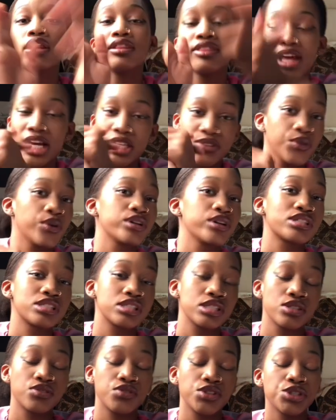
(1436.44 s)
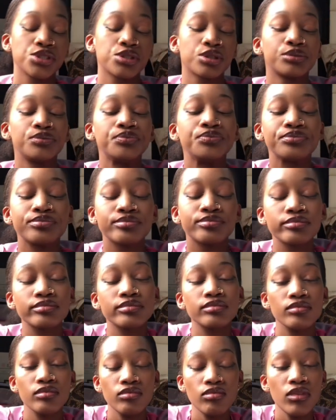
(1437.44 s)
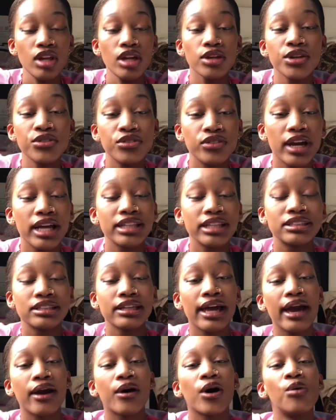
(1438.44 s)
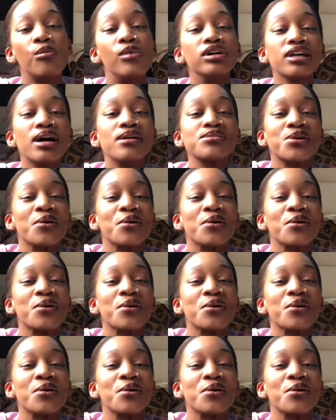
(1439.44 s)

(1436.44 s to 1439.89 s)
thanks for watching this video don't forget to like comment and